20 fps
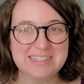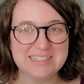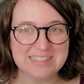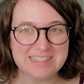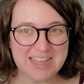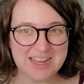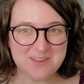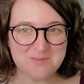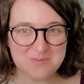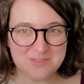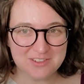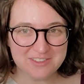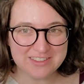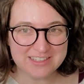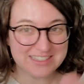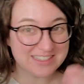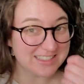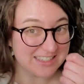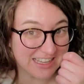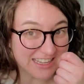it is April
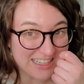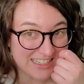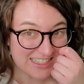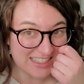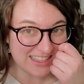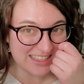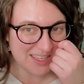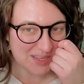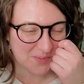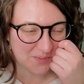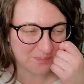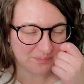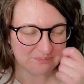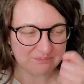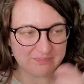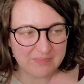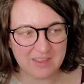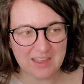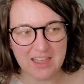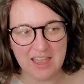the 6th.
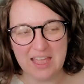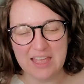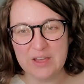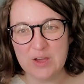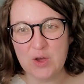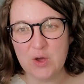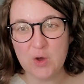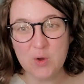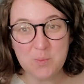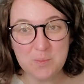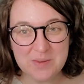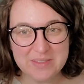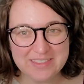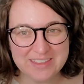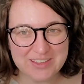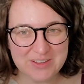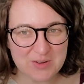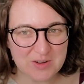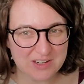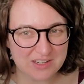I hope
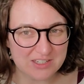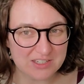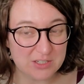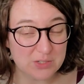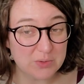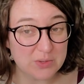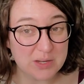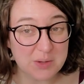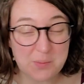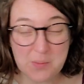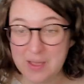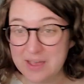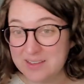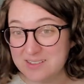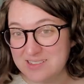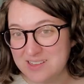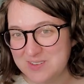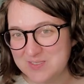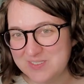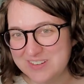that you are doing
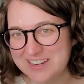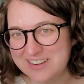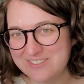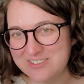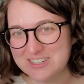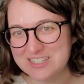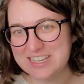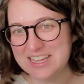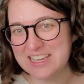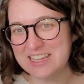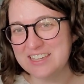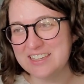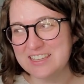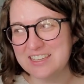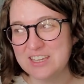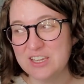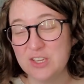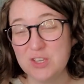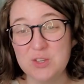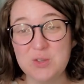well on whatever
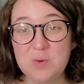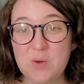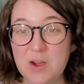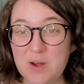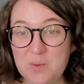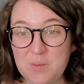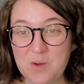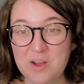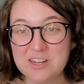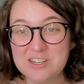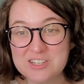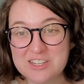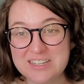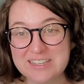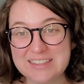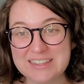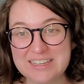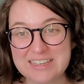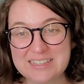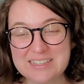day you are
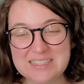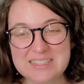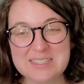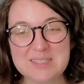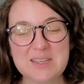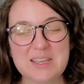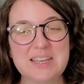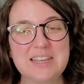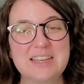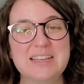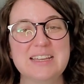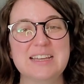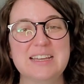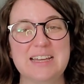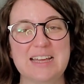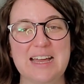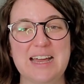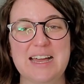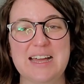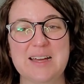watching this.
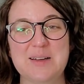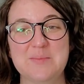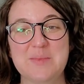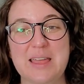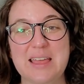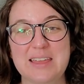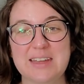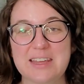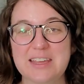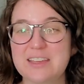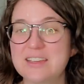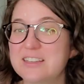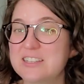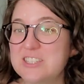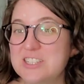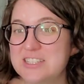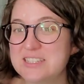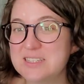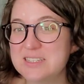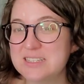Um, and I
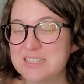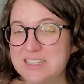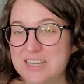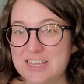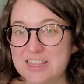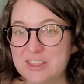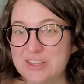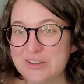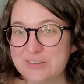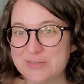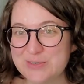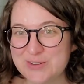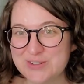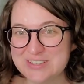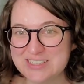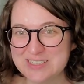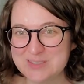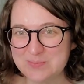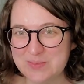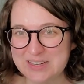just look
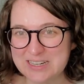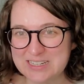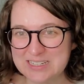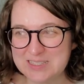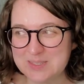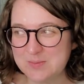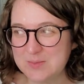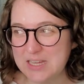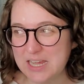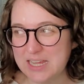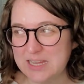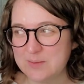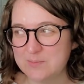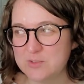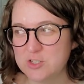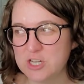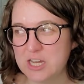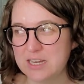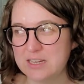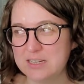forward to spending some time
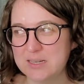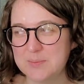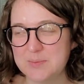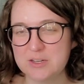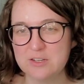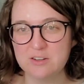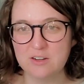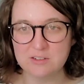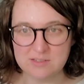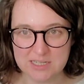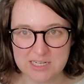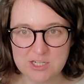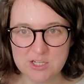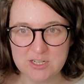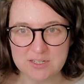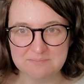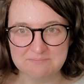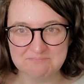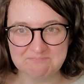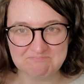chatting about our
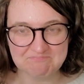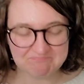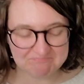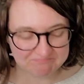stitching.